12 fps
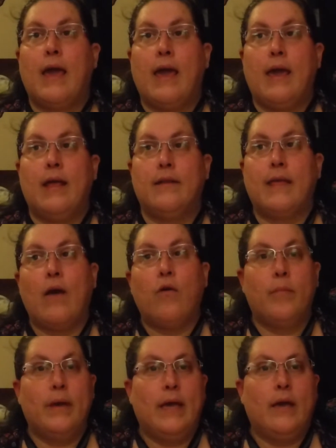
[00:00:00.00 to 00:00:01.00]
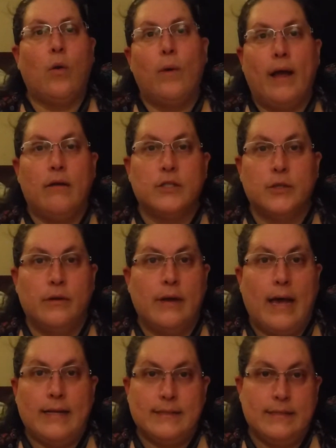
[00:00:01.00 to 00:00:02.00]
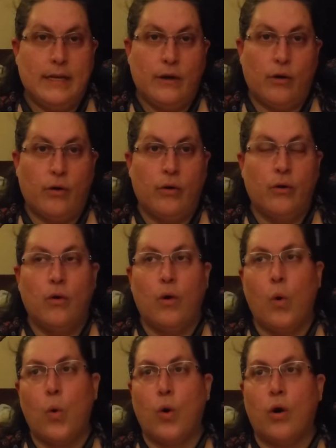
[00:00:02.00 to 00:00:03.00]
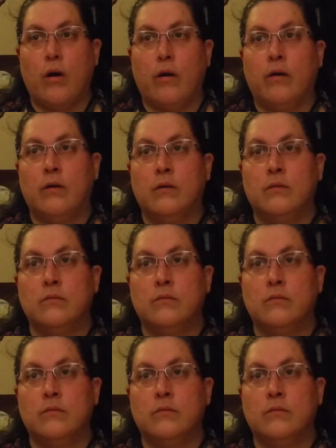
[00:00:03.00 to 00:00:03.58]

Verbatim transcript: and that will be going out to a nice dinner or